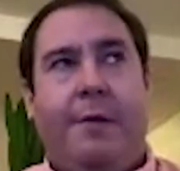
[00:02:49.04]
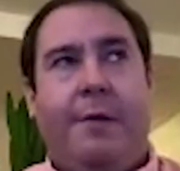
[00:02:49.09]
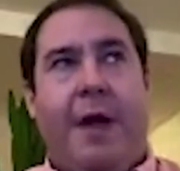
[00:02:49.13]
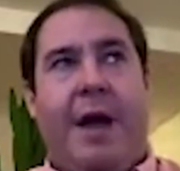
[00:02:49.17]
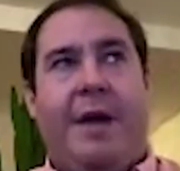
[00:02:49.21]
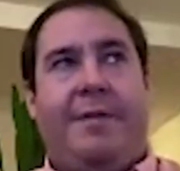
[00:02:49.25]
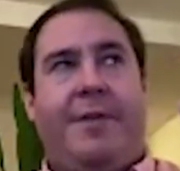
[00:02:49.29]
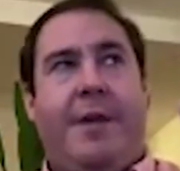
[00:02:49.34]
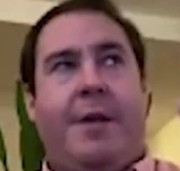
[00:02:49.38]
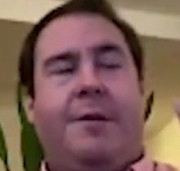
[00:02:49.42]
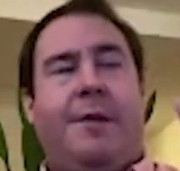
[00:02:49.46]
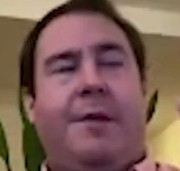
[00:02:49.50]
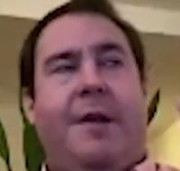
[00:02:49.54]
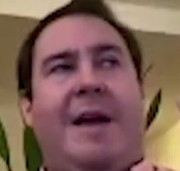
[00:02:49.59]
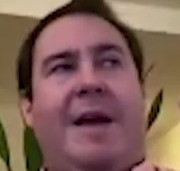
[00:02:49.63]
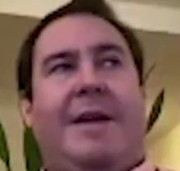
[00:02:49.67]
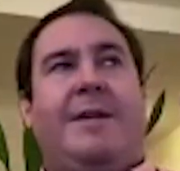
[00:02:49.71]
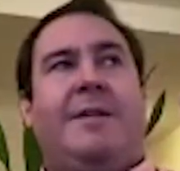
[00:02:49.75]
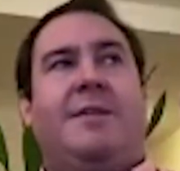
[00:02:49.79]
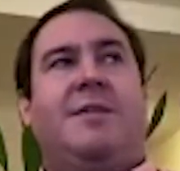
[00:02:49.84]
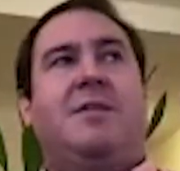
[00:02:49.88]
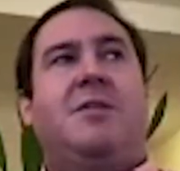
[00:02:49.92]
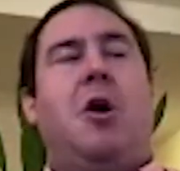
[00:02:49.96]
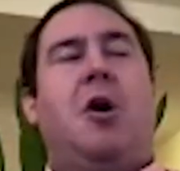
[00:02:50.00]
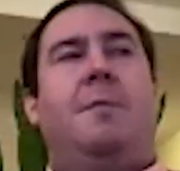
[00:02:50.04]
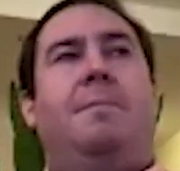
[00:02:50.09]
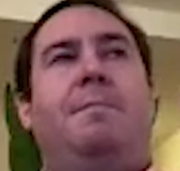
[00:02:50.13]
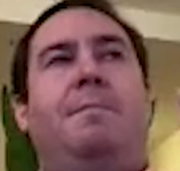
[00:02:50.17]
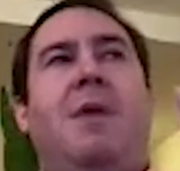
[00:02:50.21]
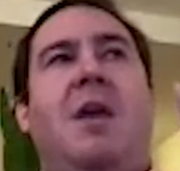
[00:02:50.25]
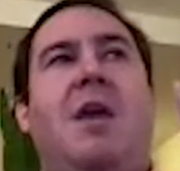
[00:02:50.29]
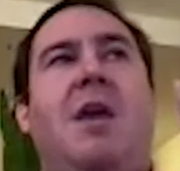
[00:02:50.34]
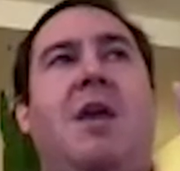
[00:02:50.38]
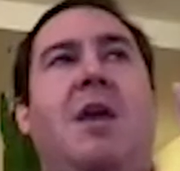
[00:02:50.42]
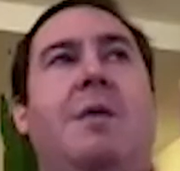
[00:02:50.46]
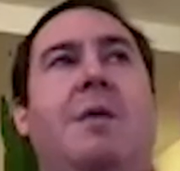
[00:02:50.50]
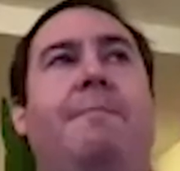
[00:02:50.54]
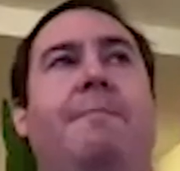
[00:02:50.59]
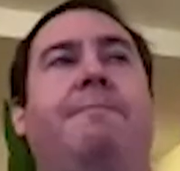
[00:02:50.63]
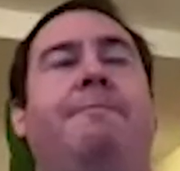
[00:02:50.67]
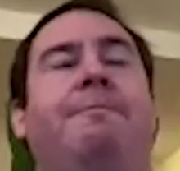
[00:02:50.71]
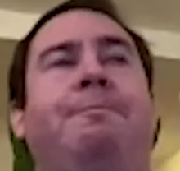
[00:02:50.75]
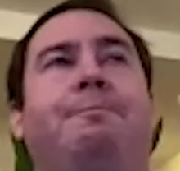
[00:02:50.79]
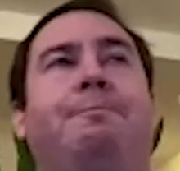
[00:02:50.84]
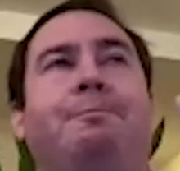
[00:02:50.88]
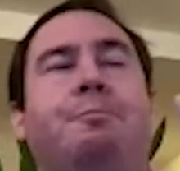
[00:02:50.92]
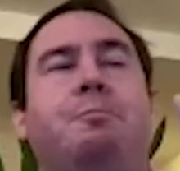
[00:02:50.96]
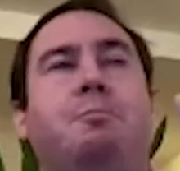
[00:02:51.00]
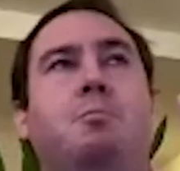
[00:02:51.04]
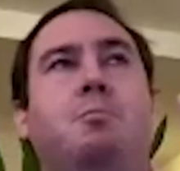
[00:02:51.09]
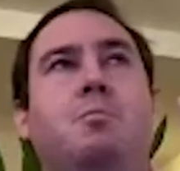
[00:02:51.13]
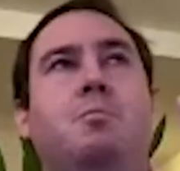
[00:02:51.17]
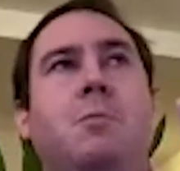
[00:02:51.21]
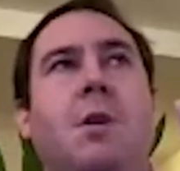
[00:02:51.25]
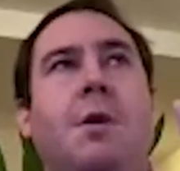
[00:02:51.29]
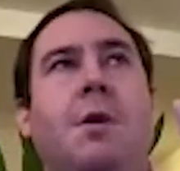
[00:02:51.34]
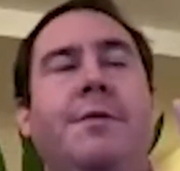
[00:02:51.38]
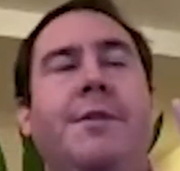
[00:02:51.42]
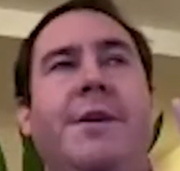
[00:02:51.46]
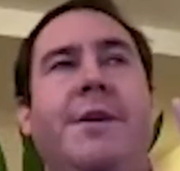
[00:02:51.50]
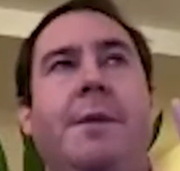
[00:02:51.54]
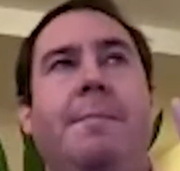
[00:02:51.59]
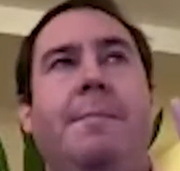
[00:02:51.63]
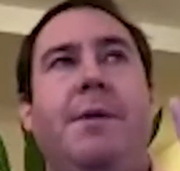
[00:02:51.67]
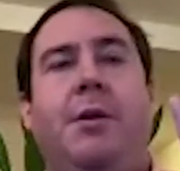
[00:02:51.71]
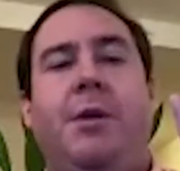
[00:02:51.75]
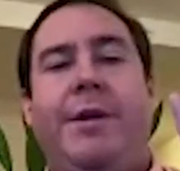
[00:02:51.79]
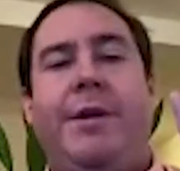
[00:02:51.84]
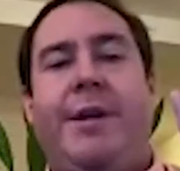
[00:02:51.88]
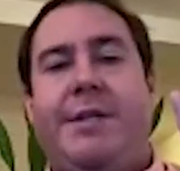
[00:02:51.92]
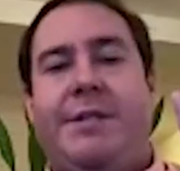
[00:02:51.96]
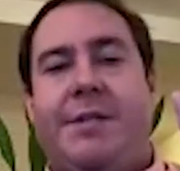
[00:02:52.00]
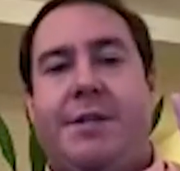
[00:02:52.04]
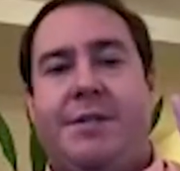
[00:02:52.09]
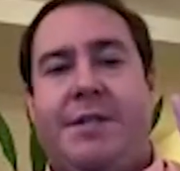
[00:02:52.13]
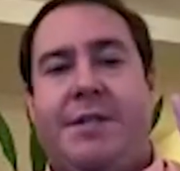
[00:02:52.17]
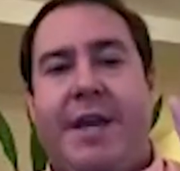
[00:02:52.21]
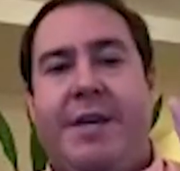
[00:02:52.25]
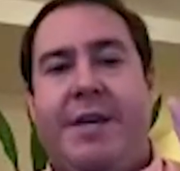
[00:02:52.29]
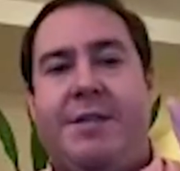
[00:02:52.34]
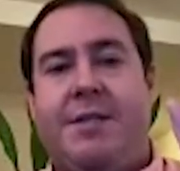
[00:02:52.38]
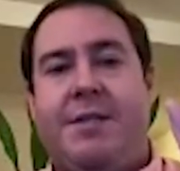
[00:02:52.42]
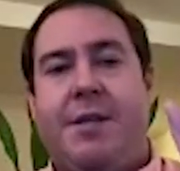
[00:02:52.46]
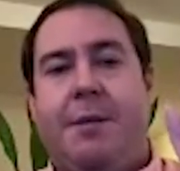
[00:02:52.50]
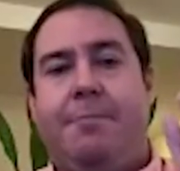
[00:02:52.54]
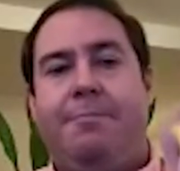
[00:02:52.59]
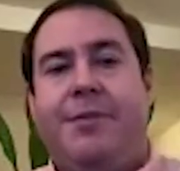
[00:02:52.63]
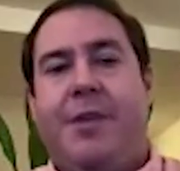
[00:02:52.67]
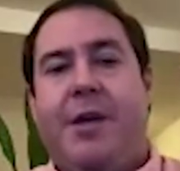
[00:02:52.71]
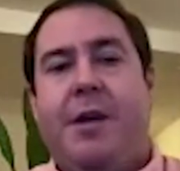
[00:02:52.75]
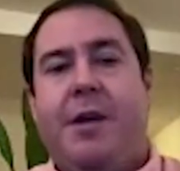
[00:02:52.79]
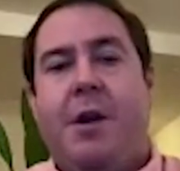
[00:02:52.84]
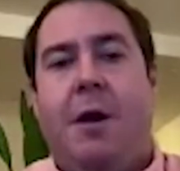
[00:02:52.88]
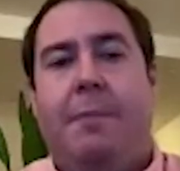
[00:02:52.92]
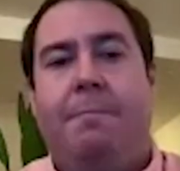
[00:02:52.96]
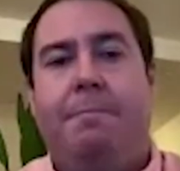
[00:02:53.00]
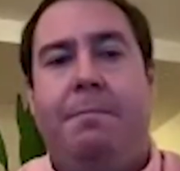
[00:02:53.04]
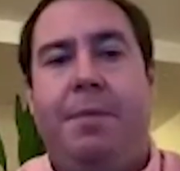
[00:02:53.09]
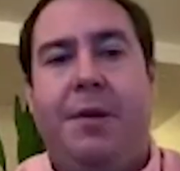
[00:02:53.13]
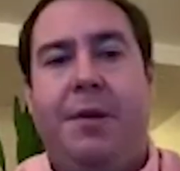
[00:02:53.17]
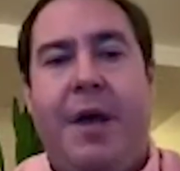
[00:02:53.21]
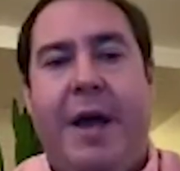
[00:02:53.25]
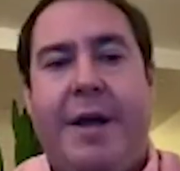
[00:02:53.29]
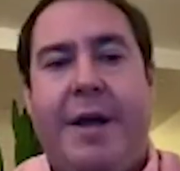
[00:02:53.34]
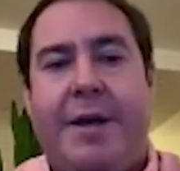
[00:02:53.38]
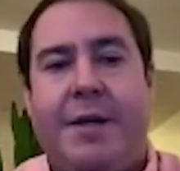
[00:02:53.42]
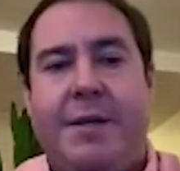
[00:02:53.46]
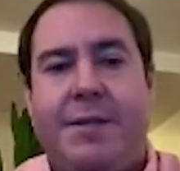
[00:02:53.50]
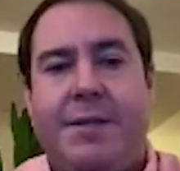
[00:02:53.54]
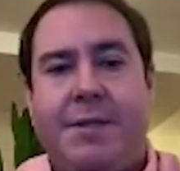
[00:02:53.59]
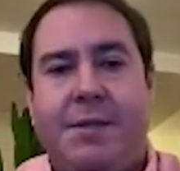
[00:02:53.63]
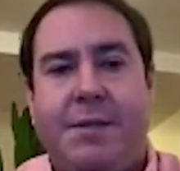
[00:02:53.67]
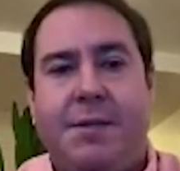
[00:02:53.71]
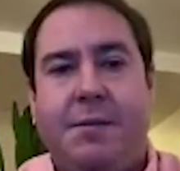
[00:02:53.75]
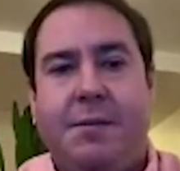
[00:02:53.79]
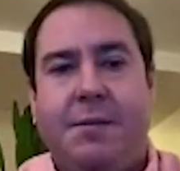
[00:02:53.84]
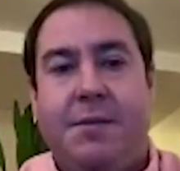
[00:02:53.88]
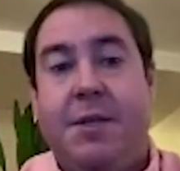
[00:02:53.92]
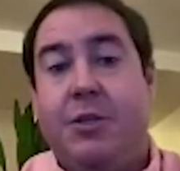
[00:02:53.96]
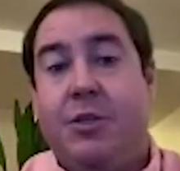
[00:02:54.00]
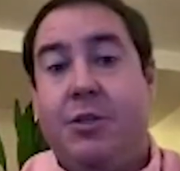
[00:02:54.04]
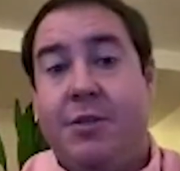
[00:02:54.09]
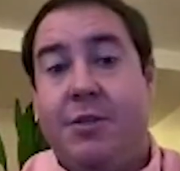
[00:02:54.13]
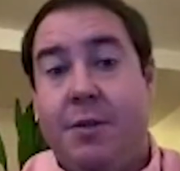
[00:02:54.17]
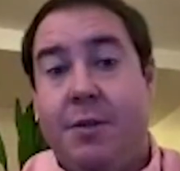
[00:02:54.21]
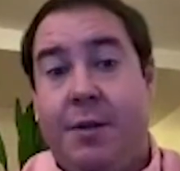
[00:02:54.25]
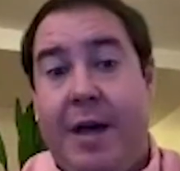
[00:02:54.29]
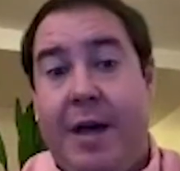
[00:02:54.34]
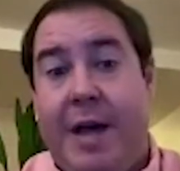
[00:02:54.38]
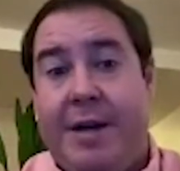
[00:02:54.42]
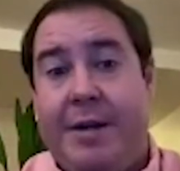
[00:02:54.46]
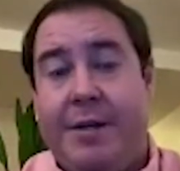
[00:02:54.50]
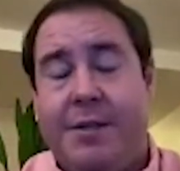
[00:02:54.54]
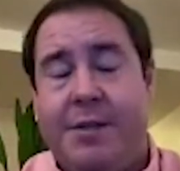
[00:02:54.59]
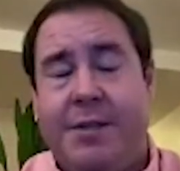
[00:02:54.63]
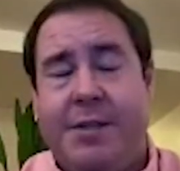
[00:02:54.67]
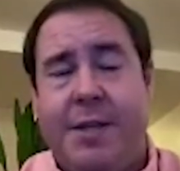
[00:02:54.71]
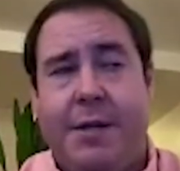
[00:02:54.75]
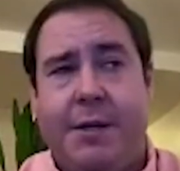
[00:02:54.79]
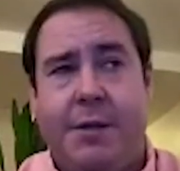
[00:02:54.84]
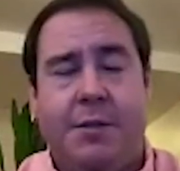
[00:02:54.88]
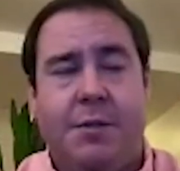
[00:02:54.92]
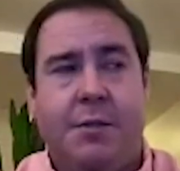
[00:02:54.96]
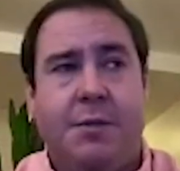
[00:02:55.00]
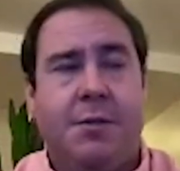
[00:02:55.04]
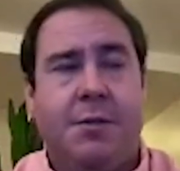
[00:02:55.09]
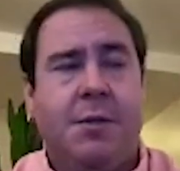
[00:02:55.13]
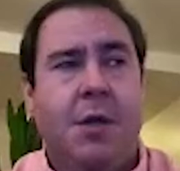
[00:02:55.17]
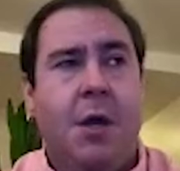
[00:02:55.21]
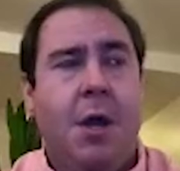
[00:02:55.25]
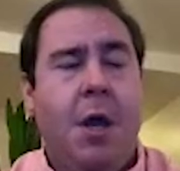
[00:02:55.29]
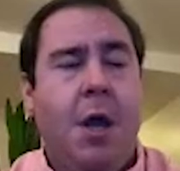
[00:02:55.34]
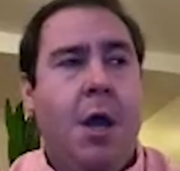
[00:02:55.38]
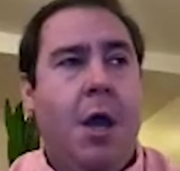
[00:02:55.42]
I think Latin taught me the ability to take something complex, such as the Latin sentence,